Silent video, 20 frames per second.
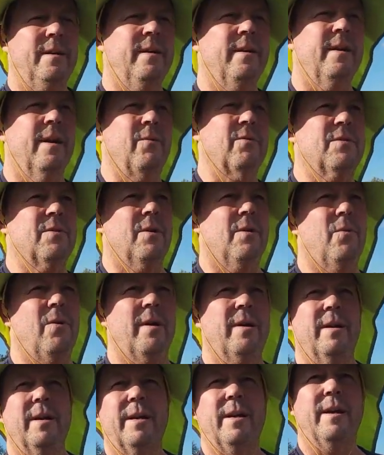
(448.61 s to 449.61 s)
and so I
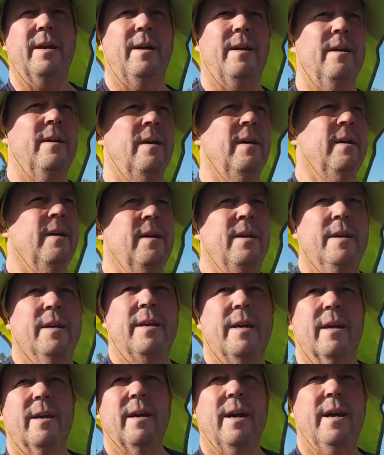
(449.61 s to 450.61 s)
wanted to get out and
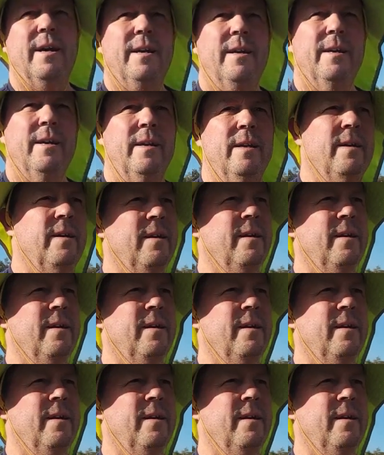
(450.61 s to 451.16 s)
get a hike in.